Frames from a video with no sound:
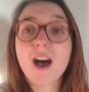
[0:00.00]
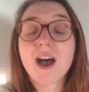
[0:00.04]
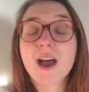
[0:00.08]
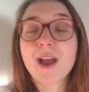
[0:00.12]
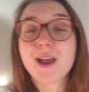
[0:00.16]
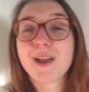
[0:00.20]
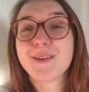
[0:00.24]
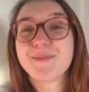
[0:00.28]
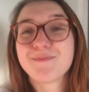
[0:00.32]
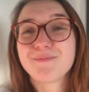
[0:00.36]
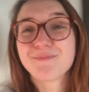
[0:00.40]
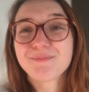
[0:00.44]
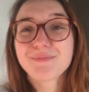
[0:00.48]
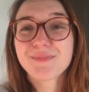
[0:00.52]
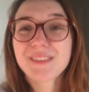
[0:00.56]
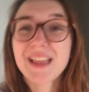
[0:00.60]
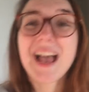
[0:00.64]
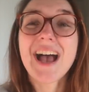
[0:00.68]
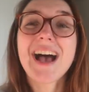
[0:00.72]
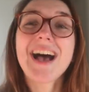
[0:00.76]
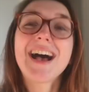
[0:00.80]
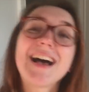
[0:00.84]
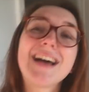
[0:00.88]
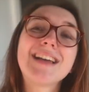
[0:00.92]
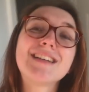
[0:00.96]
um,
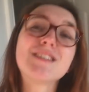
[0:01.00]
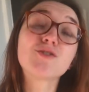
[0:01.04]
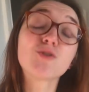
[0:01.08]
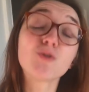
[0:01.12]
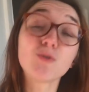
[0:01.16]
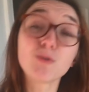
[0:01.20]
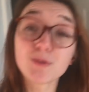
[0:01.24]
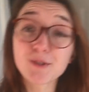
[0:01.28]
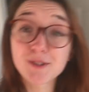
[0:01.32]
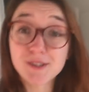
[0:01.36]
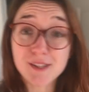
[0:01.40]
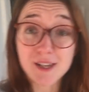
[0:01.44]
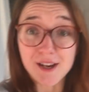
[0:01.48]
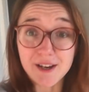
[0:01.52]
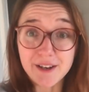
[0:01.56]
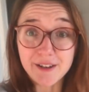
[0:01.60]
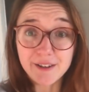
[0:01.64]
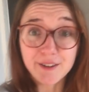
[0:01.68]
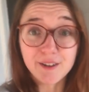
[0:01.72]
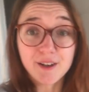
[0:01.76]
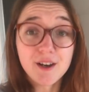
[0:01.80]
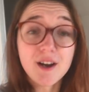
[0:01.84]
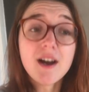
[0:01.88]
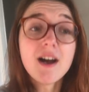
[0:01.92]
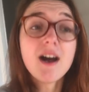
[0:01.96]
and
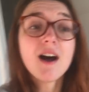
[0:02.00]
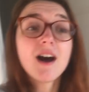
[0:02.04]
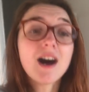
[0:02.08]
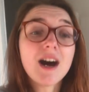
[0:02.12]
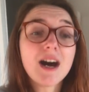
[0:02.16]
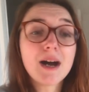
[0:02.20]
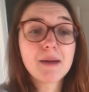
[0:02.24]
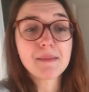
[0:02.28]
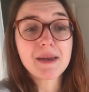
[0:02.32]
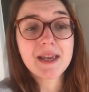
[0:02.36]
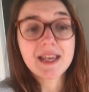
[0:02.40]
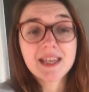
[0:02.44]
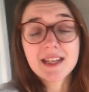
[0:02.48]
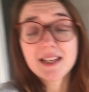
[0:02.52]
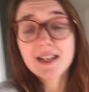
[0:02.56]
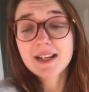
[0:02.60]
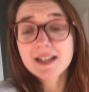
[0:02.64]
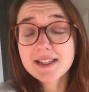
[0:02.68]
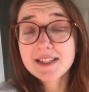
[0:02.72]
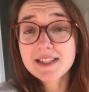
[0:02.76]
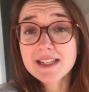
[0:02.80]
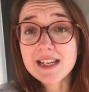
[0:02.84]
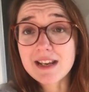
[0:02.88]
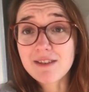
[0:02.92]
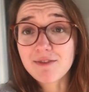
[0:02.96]
also I'm making
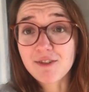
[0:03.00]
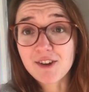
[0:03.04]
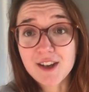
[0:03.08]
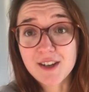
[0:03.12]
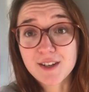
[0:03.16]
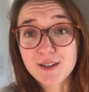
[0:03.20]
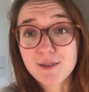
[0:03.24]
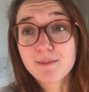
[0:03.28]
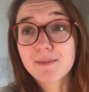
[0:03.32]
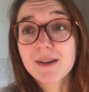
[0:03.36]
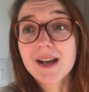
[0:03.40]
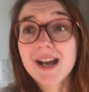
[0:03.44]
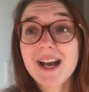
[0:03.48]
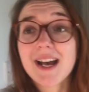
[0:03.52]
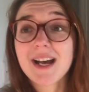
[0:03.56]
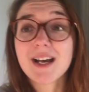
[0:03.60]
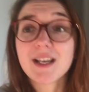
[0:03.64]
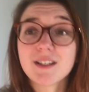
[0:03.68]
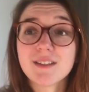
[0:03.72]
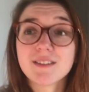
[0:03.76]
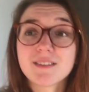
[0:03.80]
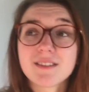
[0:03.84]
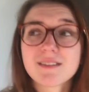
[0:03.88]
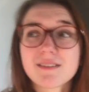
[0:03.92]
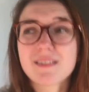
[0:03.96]
nice tea for Adam
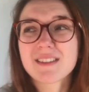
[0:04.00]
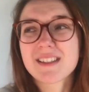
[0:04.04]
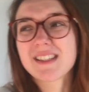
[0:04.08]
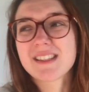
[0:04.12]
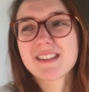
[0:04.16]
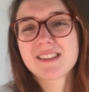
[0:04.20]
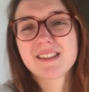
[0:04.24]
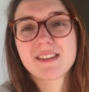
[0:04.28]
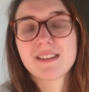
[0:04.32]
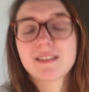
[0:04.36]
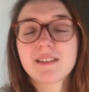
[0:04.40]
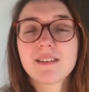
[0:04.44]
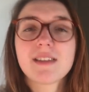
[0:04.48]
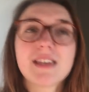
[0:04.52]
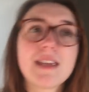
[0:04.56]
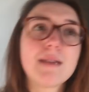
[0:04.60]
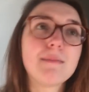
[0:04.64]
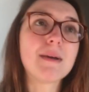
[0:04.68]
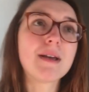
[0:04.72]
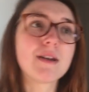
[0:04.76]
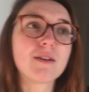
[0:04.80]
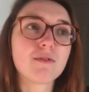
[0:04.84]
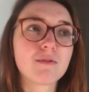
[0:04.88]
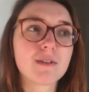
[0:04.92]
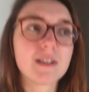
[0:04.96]
and because he, he,
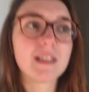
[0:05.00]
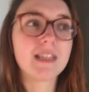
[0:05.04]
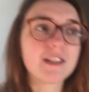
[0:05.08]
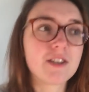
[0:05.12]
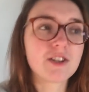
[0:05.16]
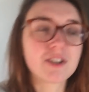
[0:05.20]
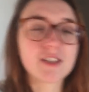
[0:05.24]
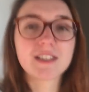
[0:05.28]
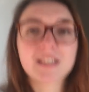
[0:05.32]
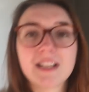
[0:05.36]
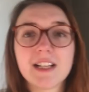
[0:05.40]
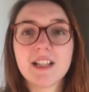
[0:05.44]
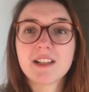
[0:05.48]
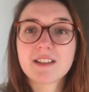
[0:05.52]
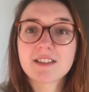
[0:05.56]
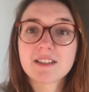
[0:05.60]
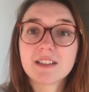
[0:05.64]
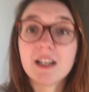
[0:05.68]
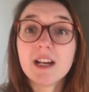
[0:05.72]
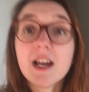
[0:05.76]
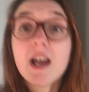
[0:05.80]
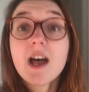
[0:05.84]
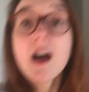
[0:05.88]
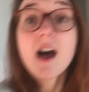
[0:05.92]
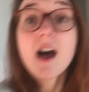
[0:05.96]
made delicious tea last night